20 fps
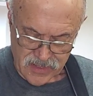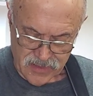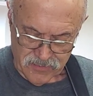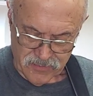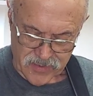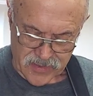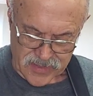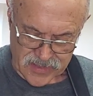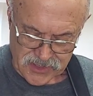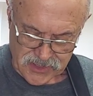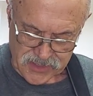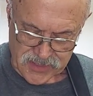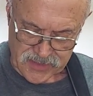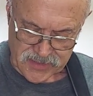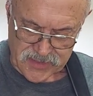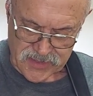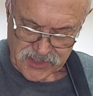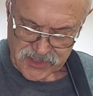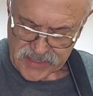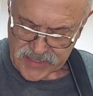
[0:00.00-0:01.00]
But I sent
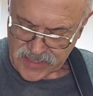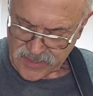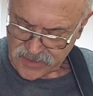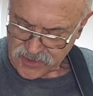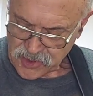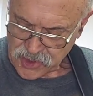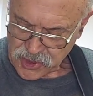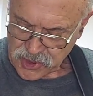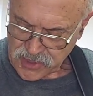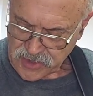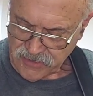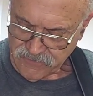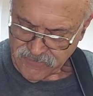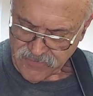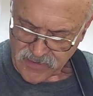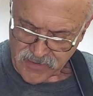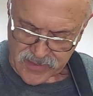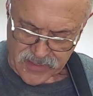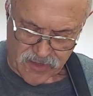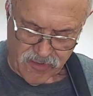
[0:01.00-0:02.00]
this out, and Gene
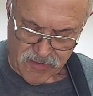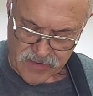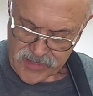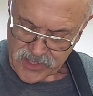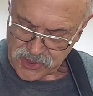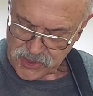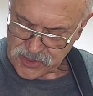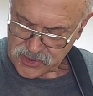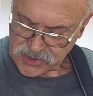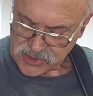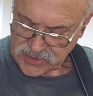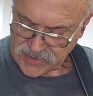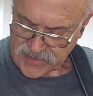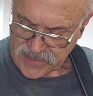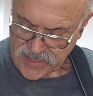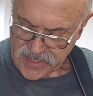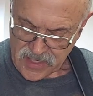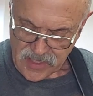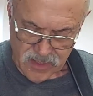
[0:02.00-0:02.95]
very graciously